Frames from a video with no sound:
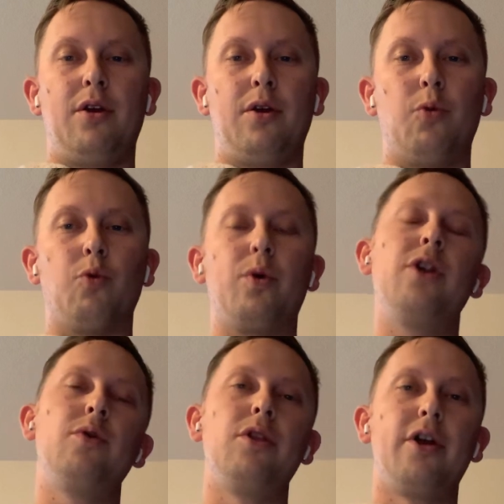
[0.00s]
when we
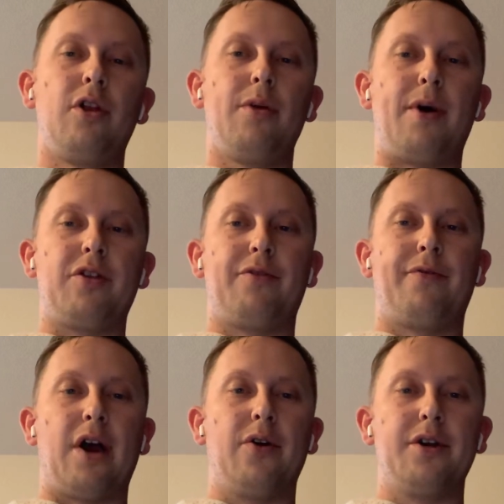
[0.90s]
knew little about the
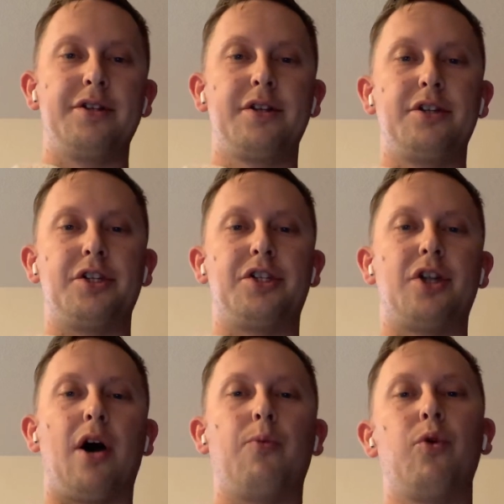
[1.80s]
virus to
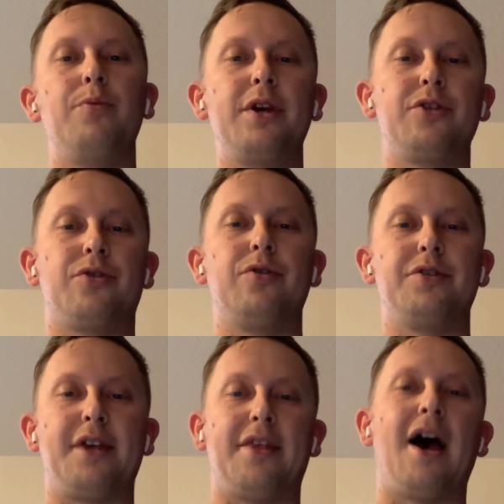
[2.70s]
stop would-be
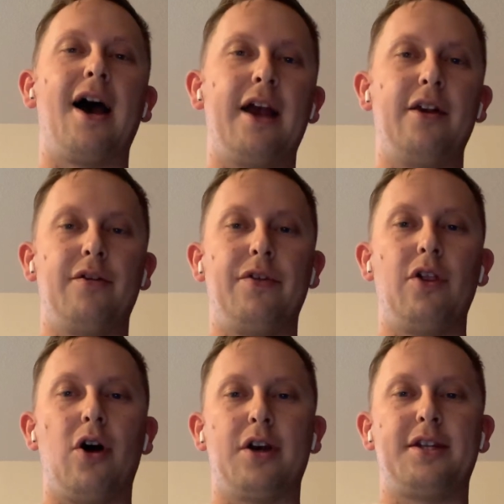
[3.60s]
intruders at the height of the
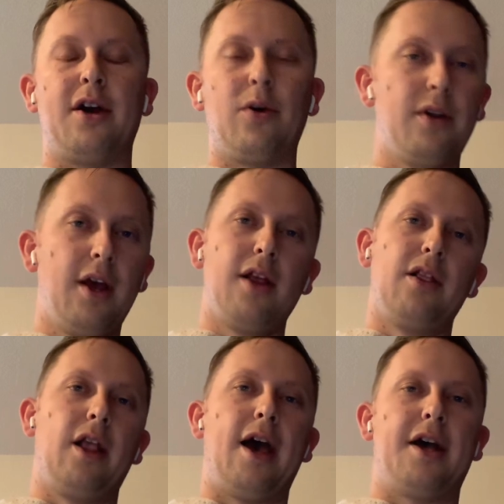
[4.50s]
lockdown
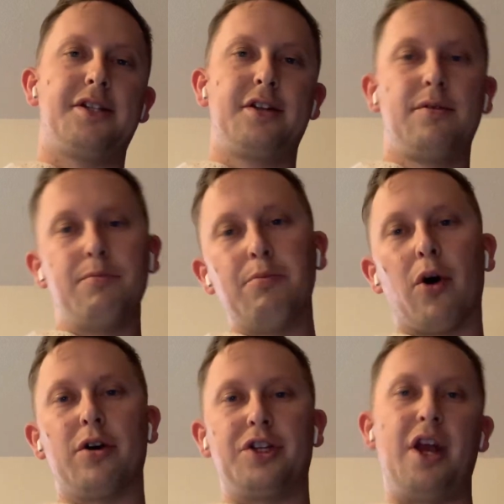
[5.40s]
last
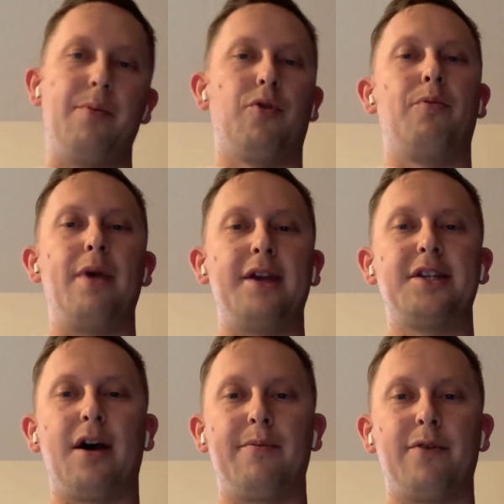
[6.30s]
March, April, May
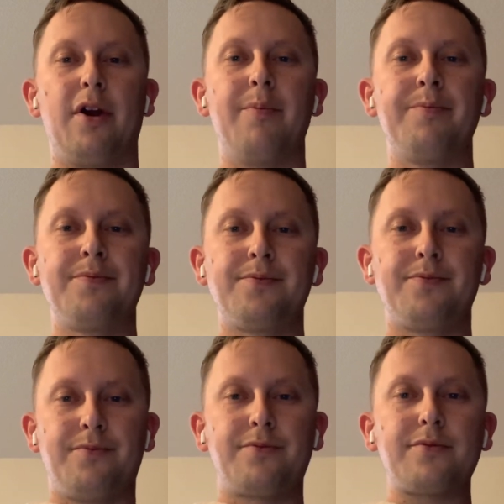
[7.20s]
timeframe.
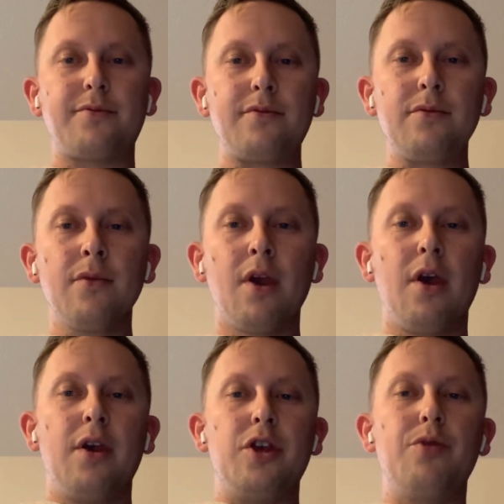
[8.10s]

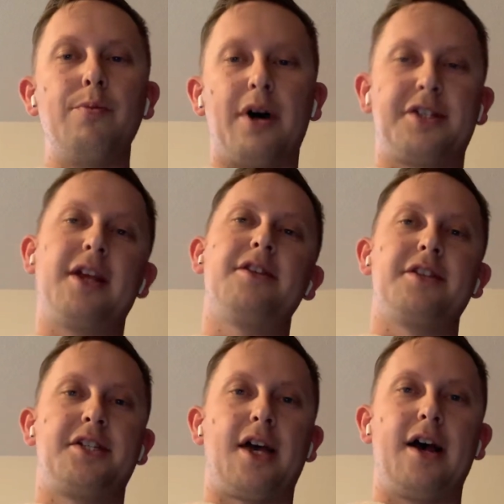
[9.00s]
You must get in
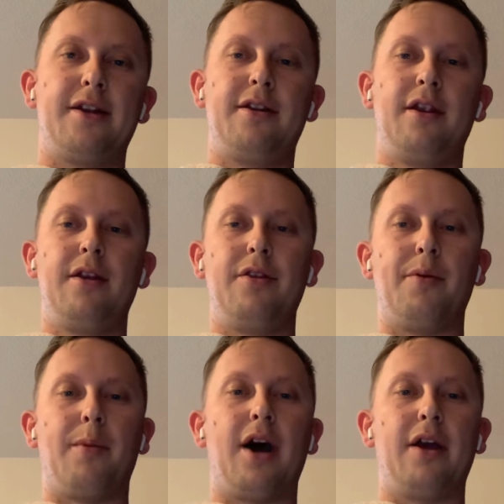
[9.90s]
the
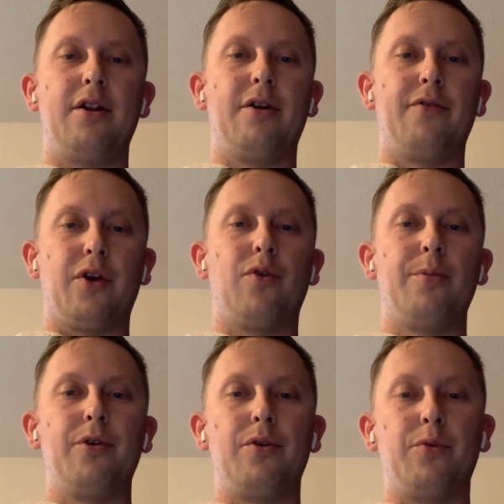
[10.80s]
mind of a
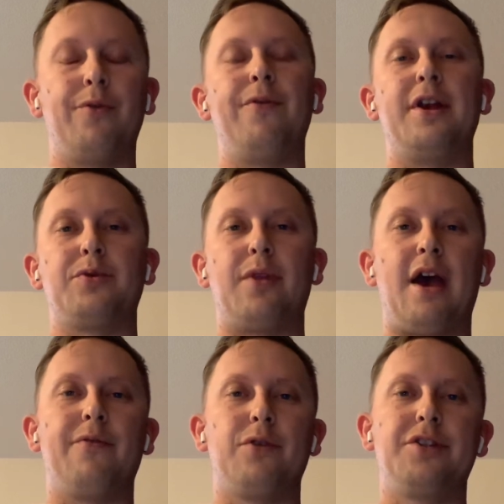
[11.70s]
criminal when faced with
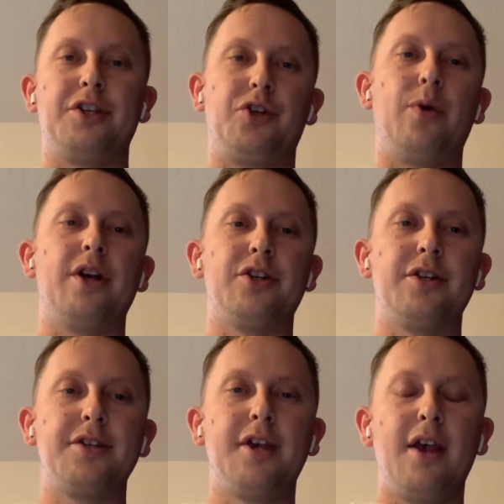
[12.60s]
adverse
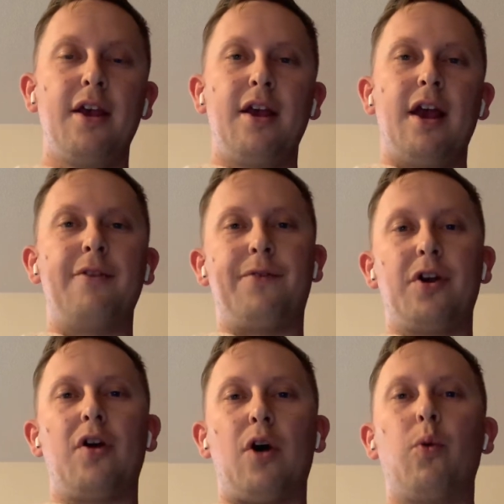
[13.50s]
situations and
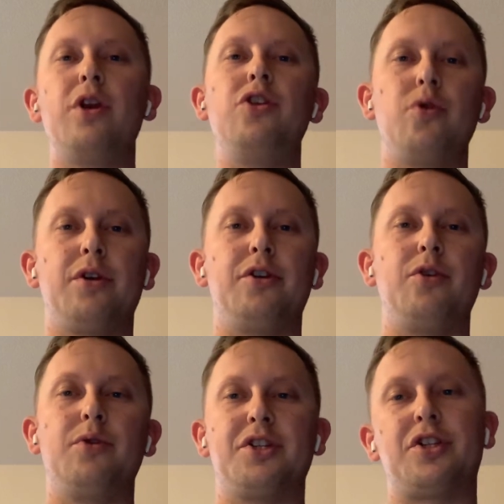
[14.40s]
figure out what you can
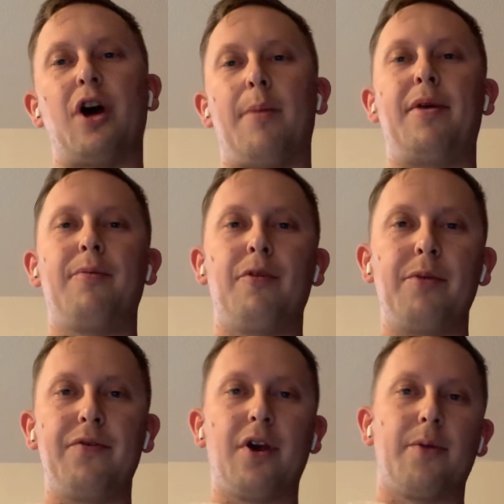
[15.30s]
do to stop them from
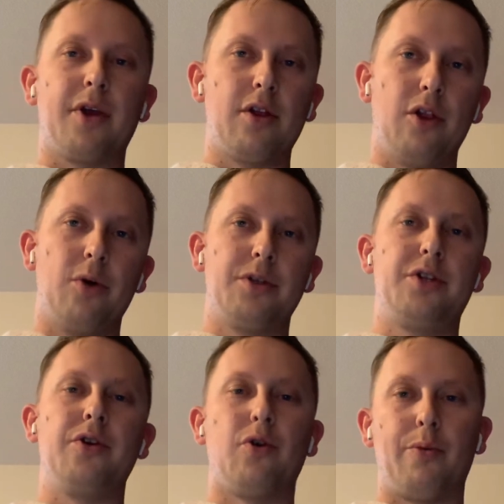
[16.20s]
even coming close
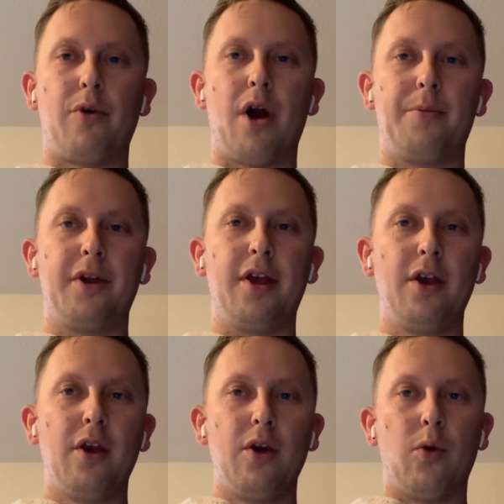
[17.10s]
to your property
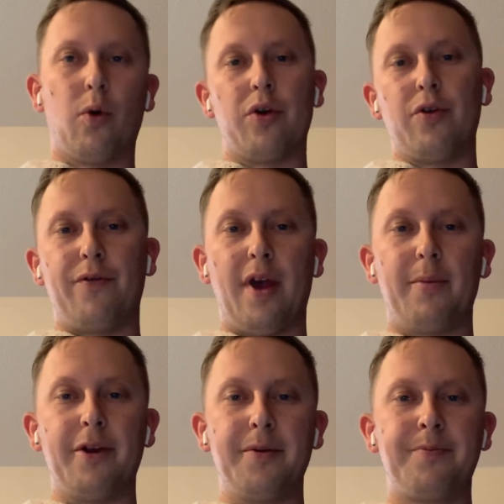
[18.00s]
or your
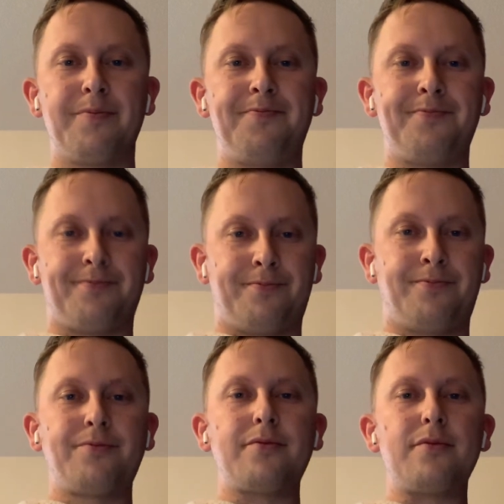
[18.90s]
family.
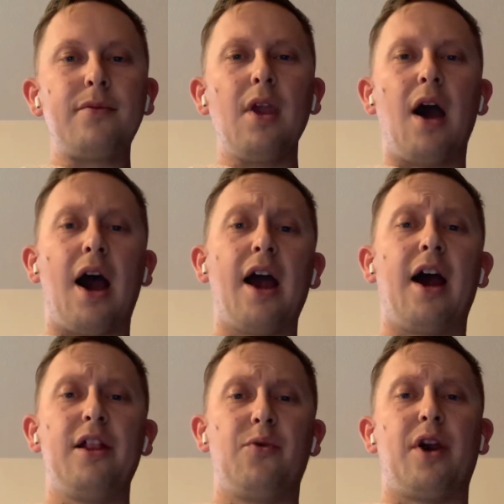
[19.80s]
I
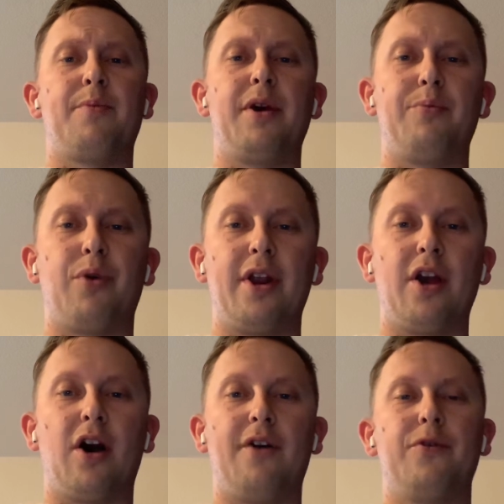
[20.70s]
highly recommend printing
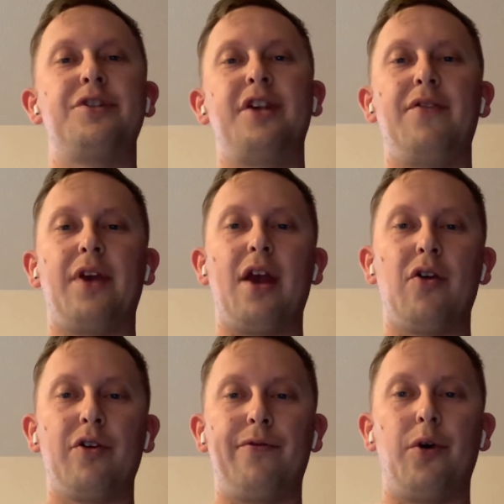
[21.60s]
off or saving
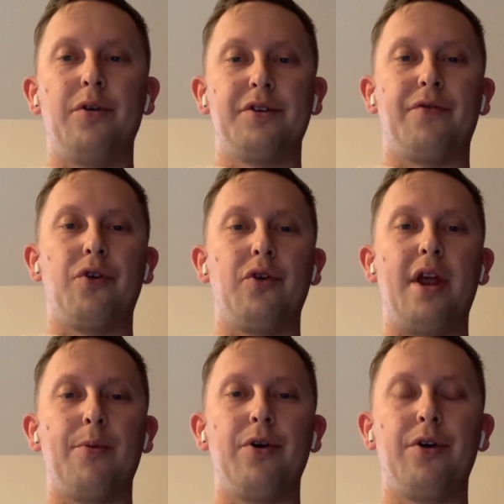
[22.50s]
aerial photos of your
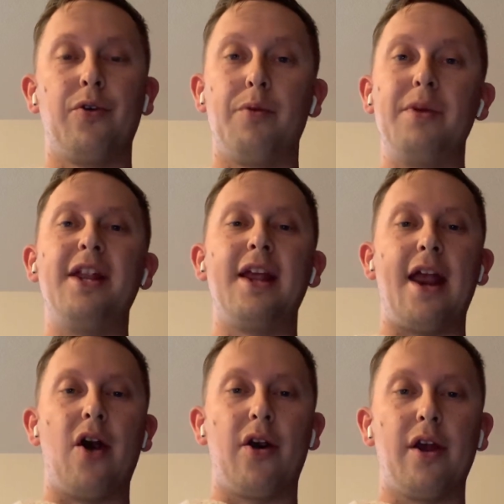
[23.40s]
neighborhood or immediate
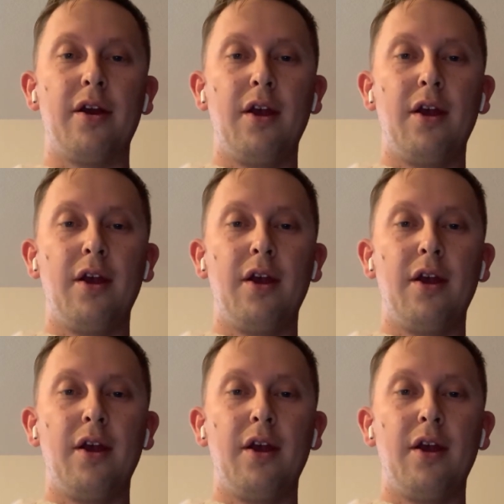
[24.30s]
area.